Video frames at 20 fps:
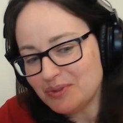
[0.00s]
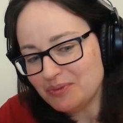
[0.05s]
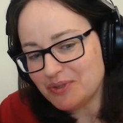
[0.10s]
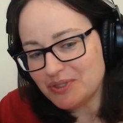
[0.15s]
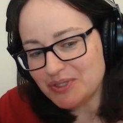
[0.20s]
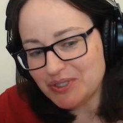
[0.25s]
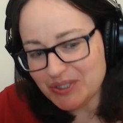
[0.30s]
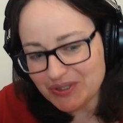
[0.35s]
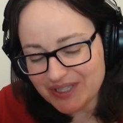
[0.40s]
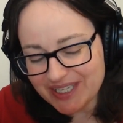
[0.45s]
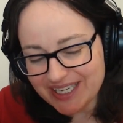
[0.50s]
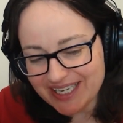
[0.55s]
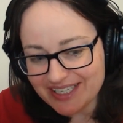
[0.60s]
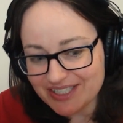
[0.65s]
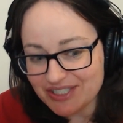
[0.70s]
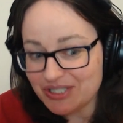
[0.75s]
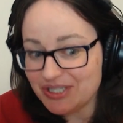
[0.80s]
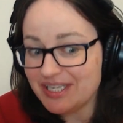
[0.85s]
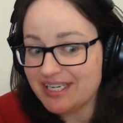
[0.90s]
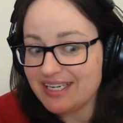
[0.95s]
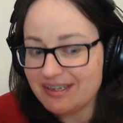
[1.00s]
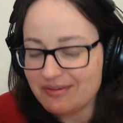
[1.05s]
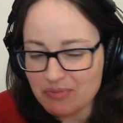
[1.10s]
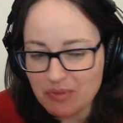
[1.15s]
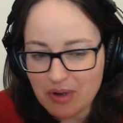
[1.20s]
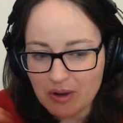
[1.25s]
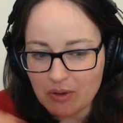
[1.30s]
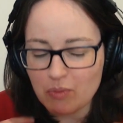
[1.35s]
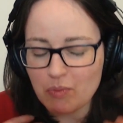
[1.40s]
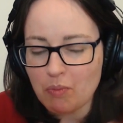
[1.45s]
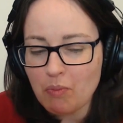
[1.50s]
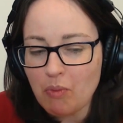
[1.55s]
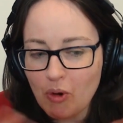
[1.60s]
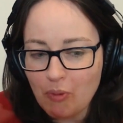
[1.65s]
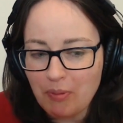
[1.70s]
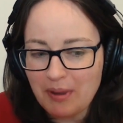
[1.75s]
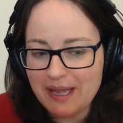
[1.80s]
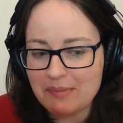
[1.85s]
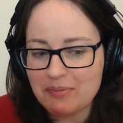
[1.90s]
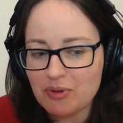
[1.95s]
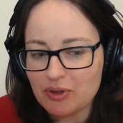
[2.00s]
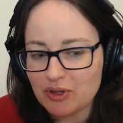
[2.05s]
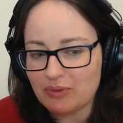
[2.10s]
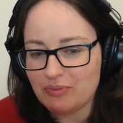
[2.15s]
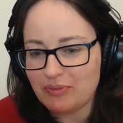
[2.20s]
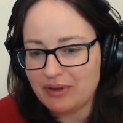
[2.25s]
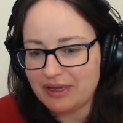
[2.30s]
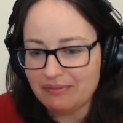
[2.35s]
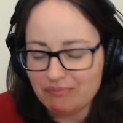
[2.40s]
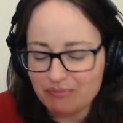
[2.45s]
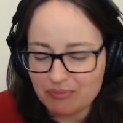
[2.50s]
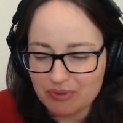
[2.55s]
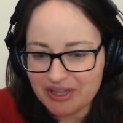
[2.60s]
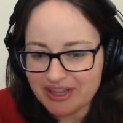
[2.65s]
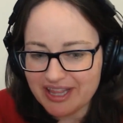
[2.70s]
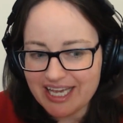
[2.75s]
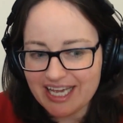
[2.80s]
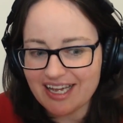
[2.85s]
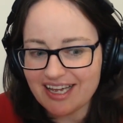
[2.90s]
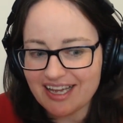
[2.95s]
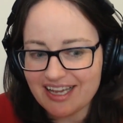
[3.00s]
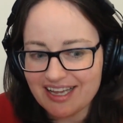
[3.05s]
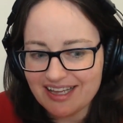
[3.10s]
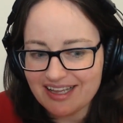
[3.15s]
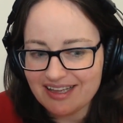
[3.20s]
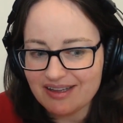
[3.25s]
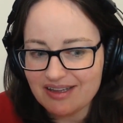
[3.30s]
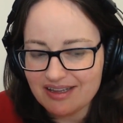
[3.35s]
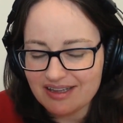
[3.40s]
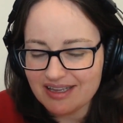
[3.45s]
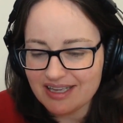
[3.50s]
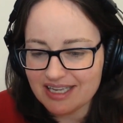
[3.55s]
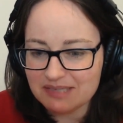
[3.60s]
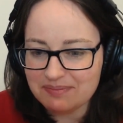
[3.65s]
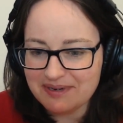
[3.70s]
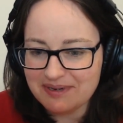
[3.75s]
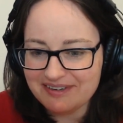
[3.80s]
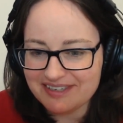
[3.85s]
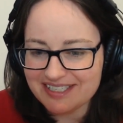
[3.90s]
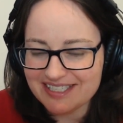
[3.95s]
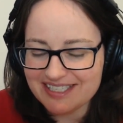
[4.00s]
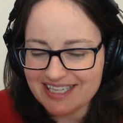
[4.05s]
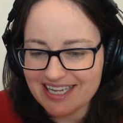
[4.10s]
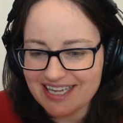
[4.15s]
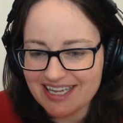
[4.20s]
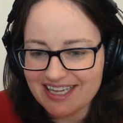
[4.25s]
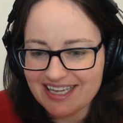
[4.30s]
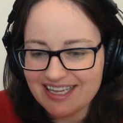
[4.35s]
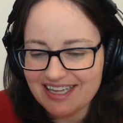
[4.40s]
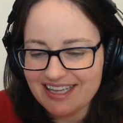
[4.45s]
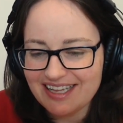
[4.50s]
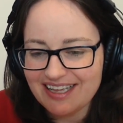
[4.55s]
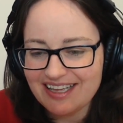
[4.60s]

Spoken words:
what do you think? Do you think more people than we would think experience that?